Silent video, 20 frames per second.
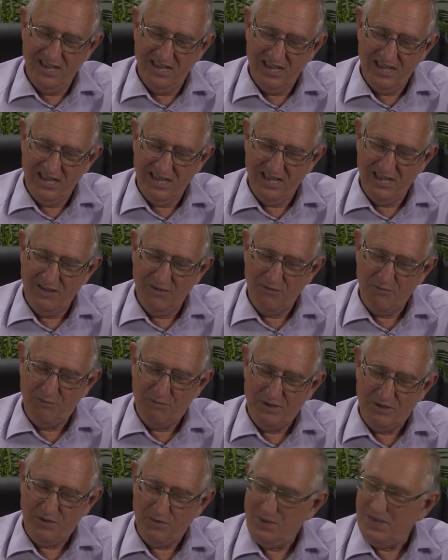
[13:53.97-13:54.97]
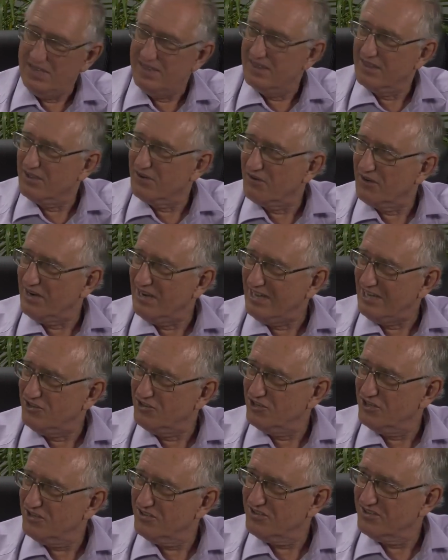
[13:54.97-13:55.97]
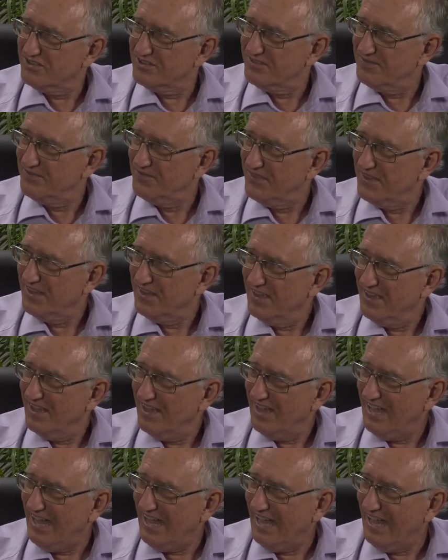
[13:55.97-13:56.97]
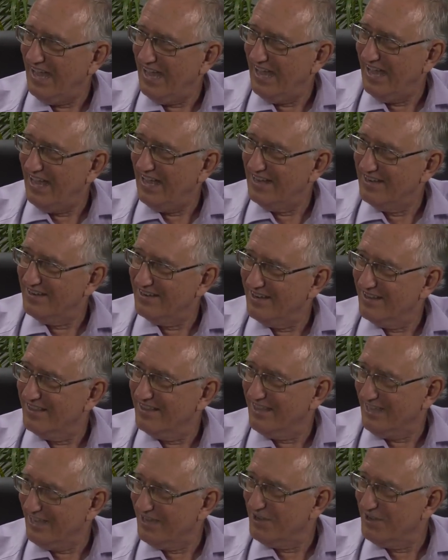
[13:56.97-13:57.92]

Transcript: between the religious and the